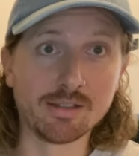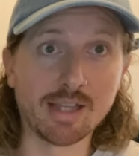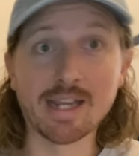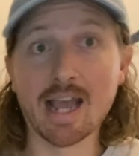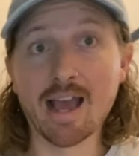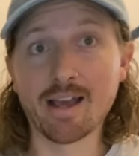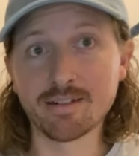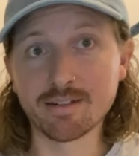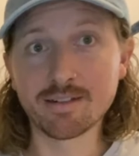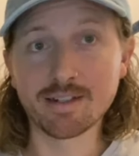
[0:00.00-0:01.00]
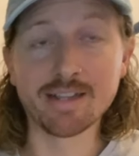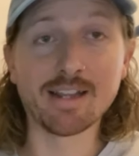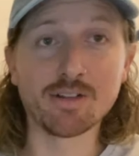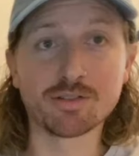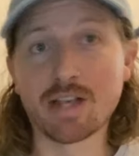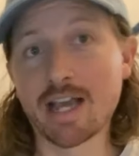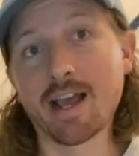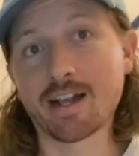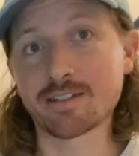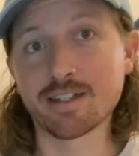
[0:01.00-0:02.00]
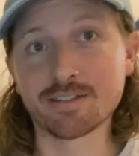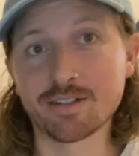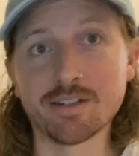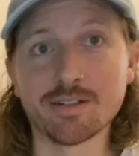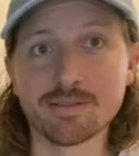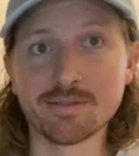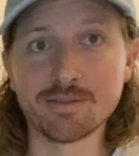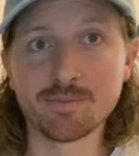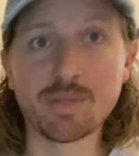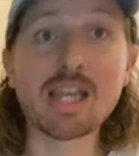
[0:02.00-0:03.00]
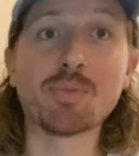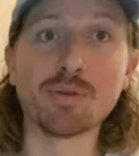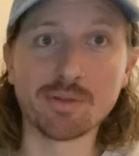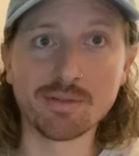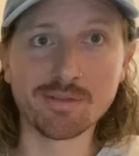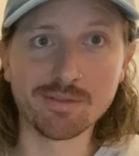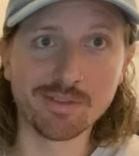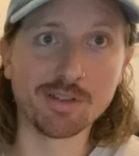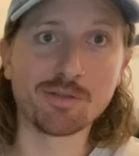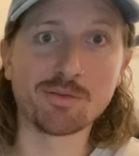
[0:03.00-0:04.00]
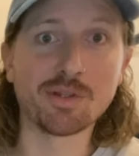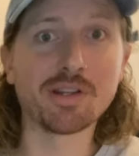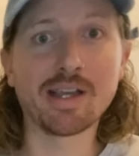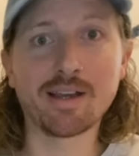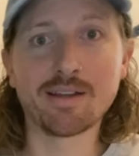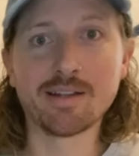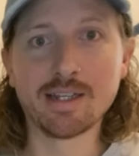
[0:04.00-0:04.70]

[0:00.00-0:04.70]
they had, and they also had access to the people that were there.